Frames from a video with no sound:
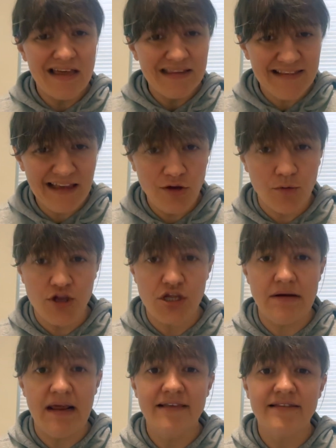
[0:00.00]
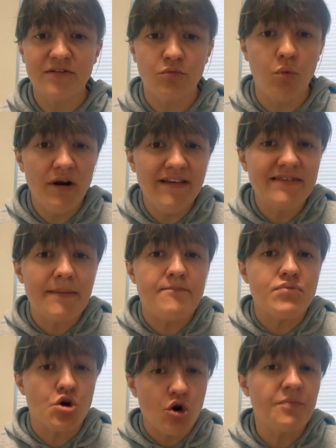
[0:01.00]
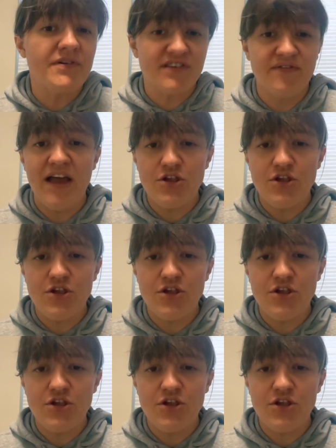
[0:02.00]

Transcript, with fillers: The second question I'd ask is what is the purpose of